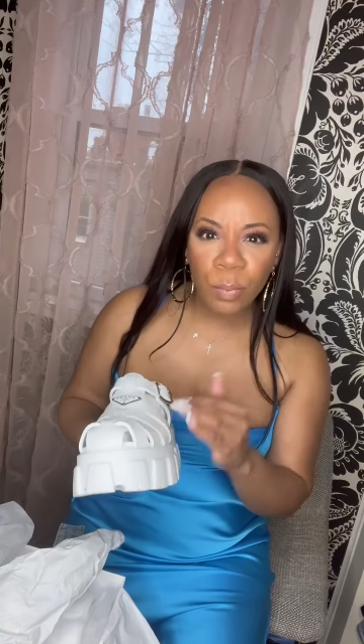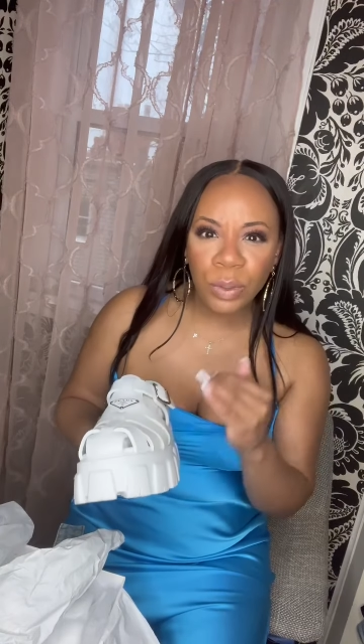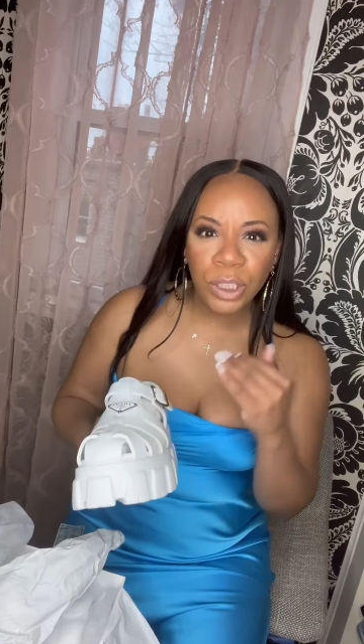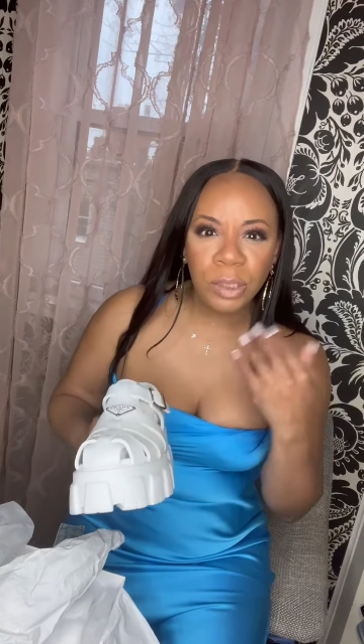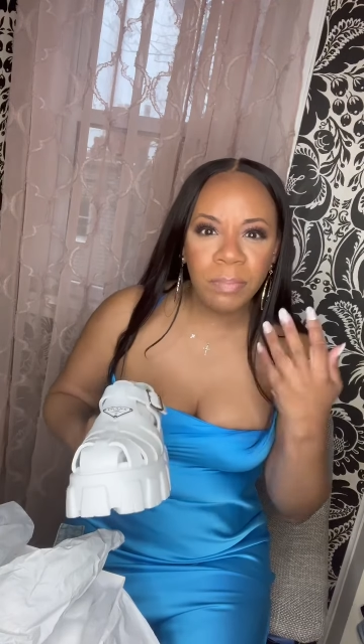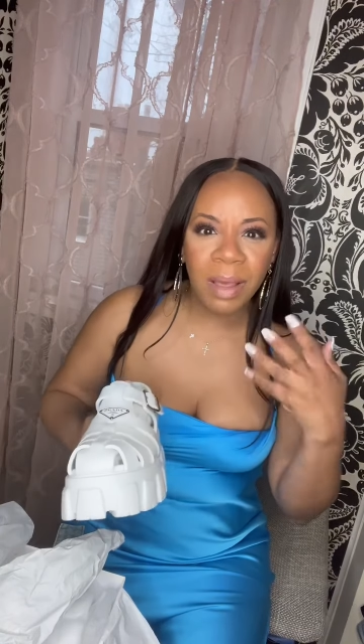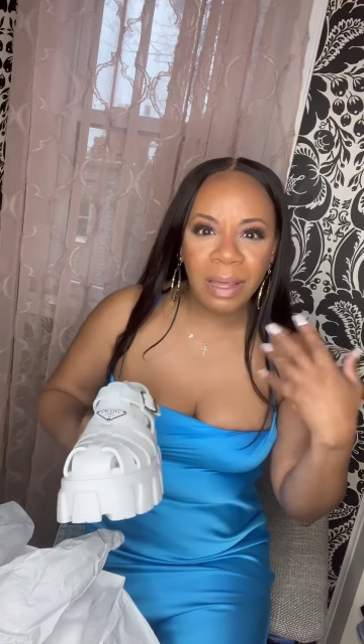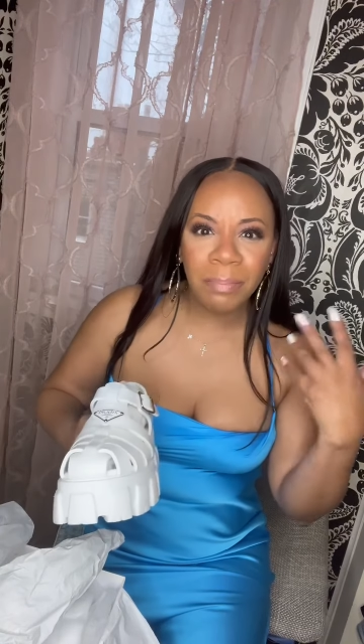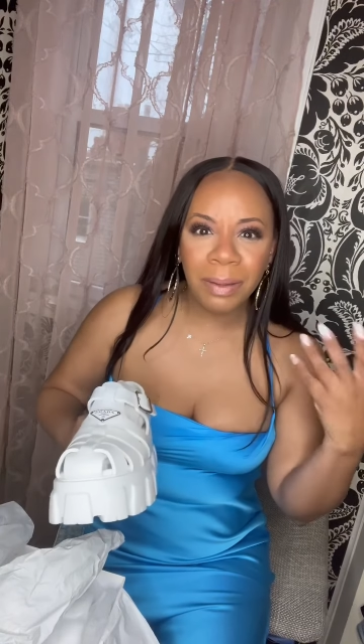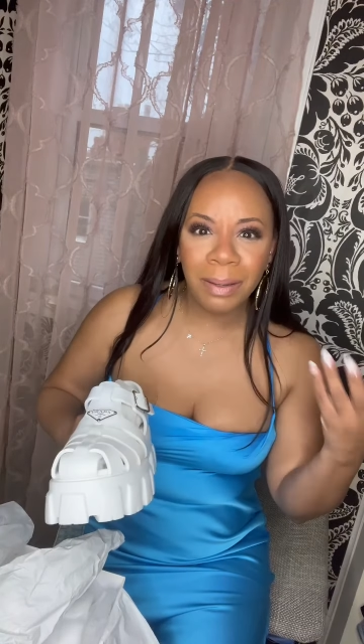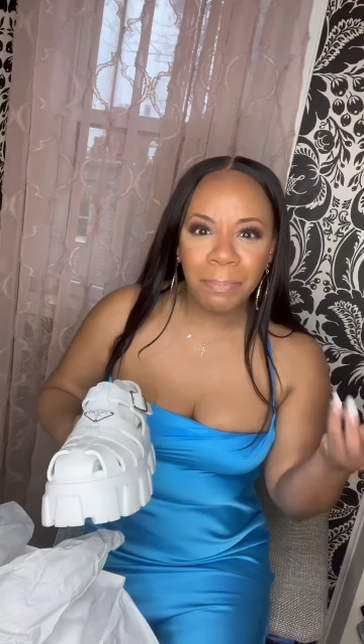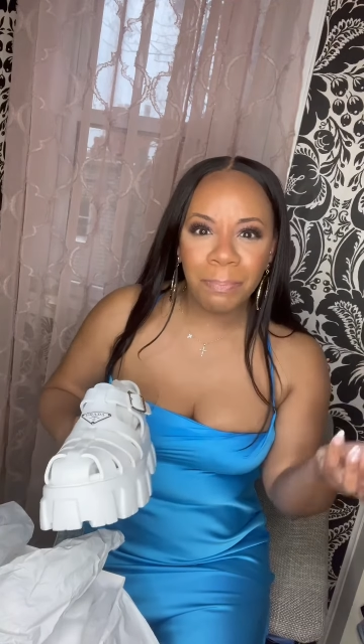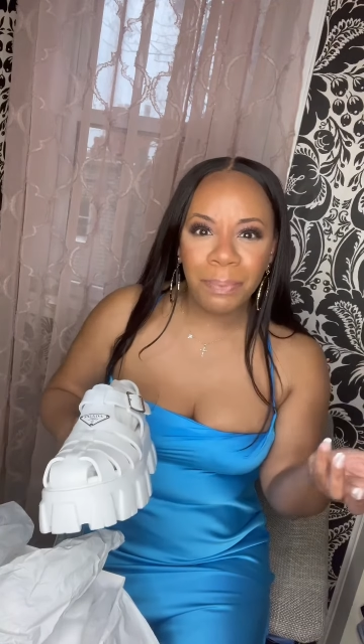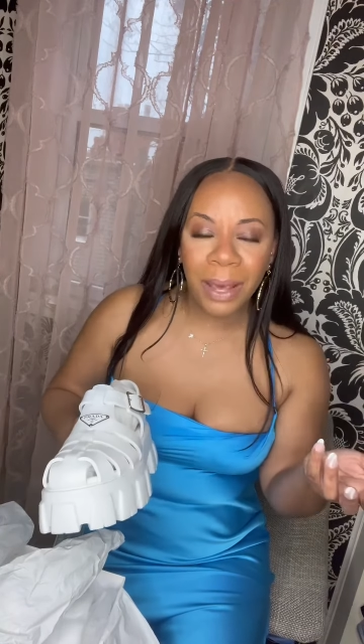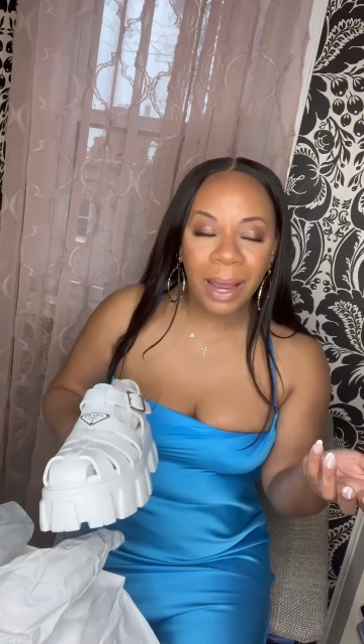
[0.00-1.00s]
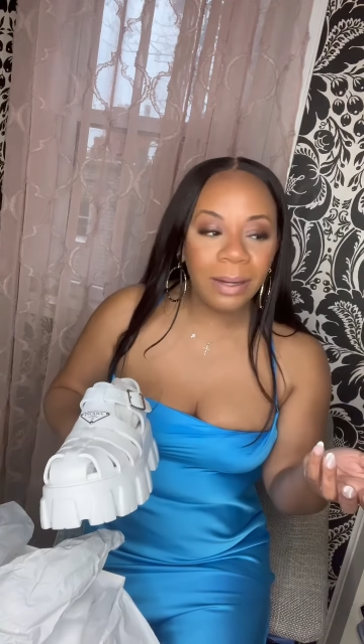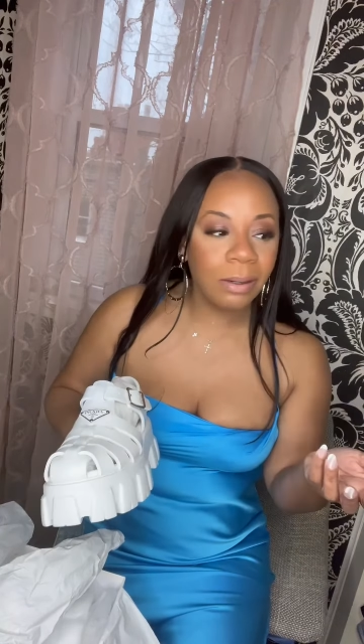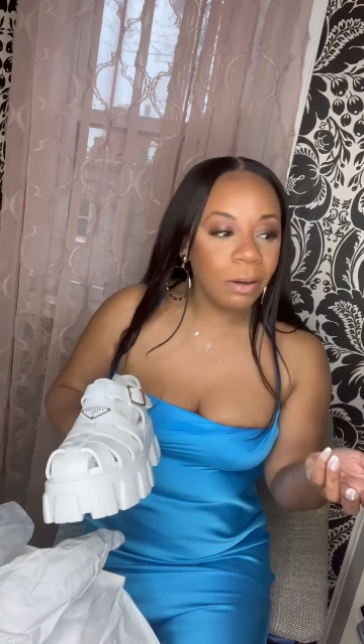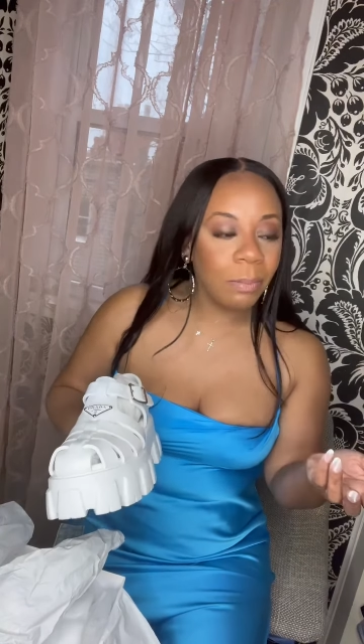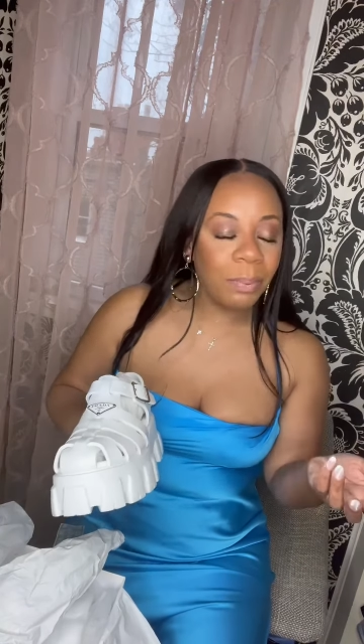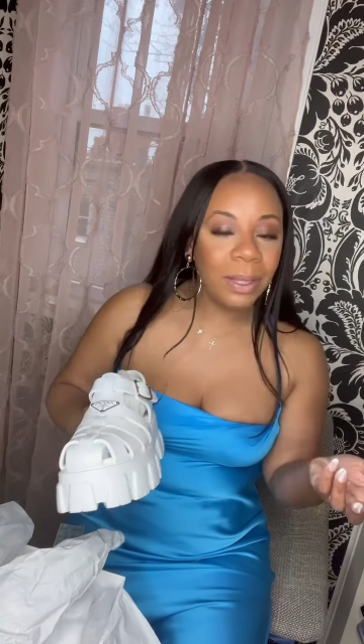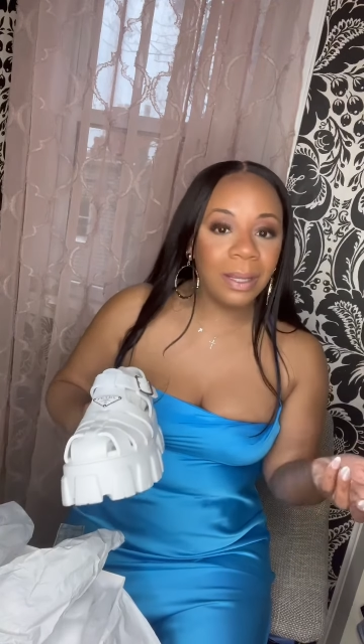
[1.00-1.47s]
which may be
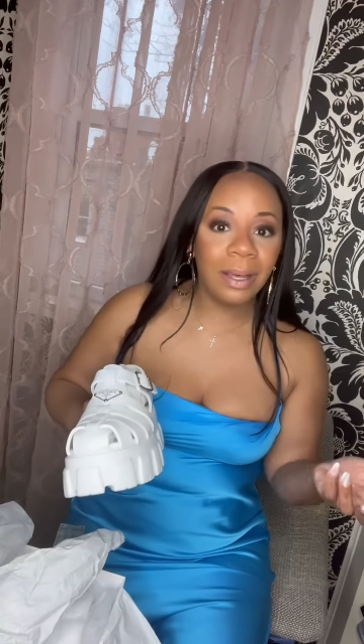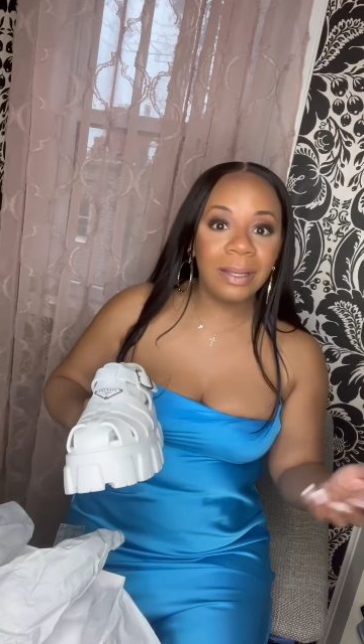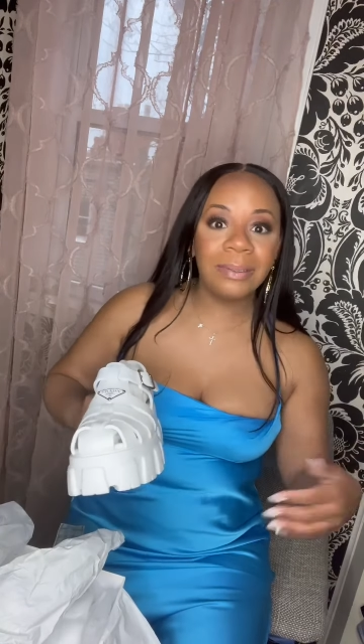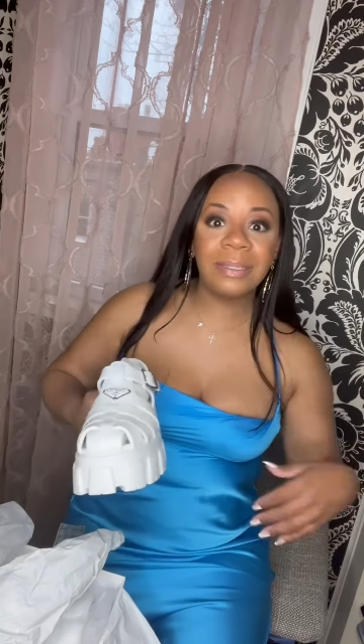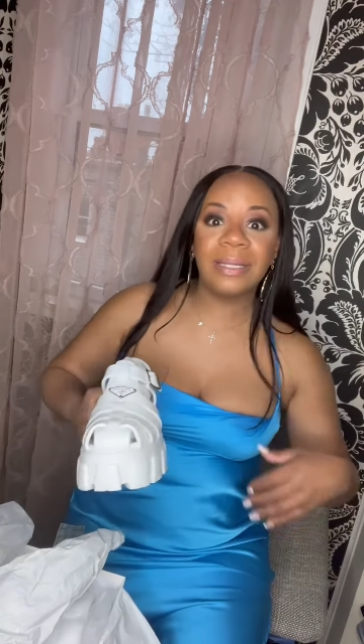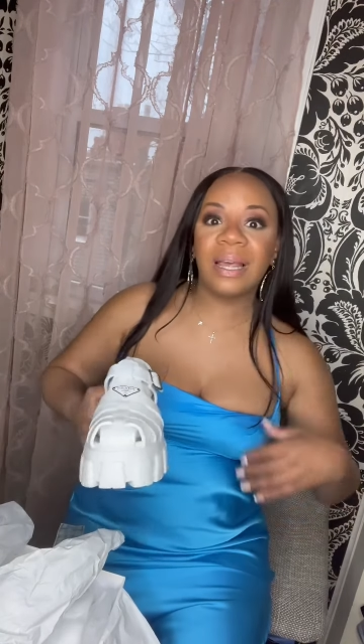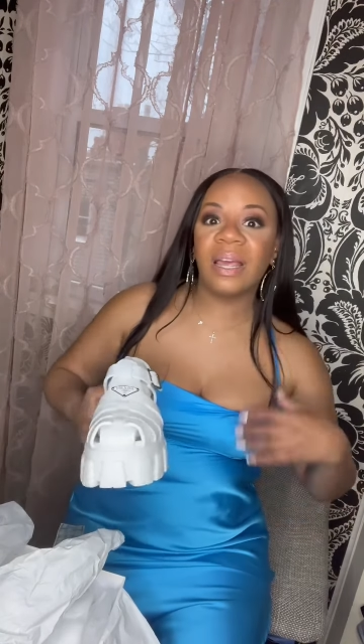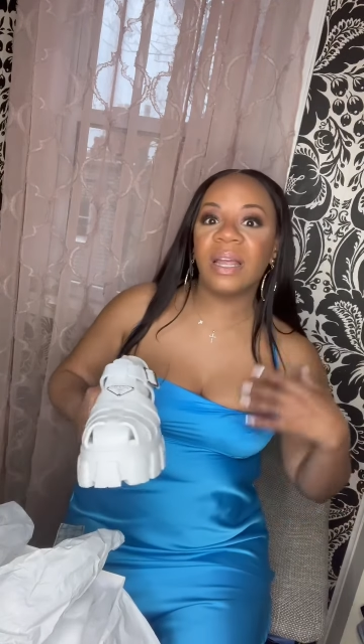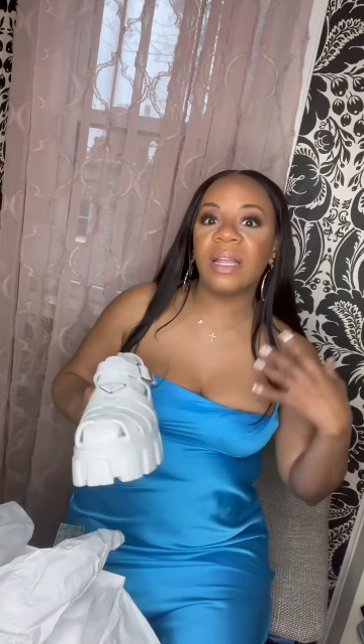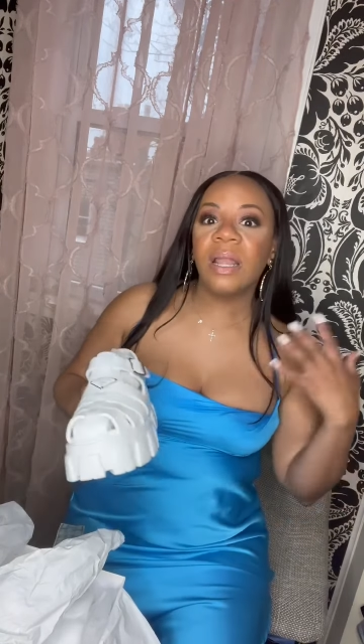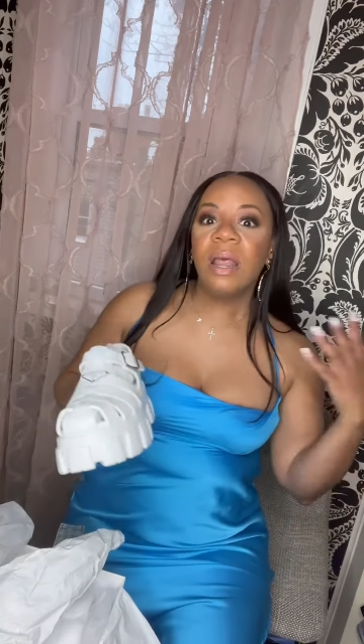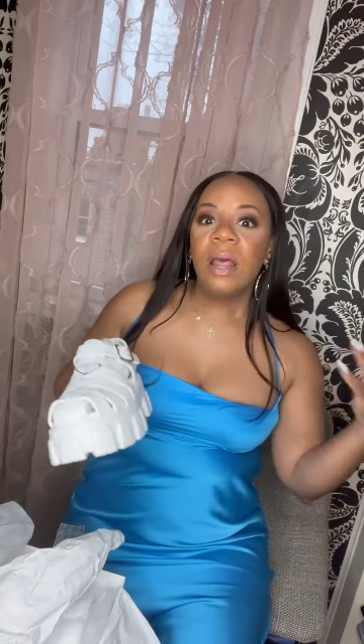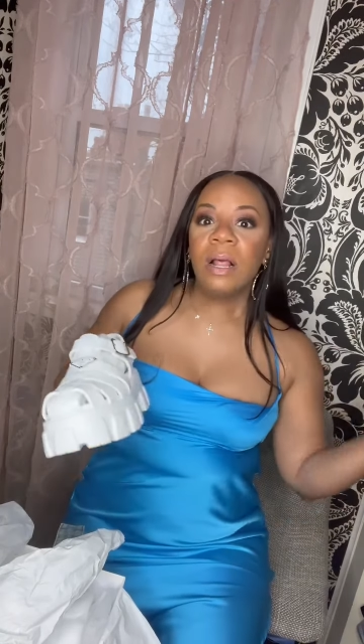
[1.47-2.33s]
better, because then,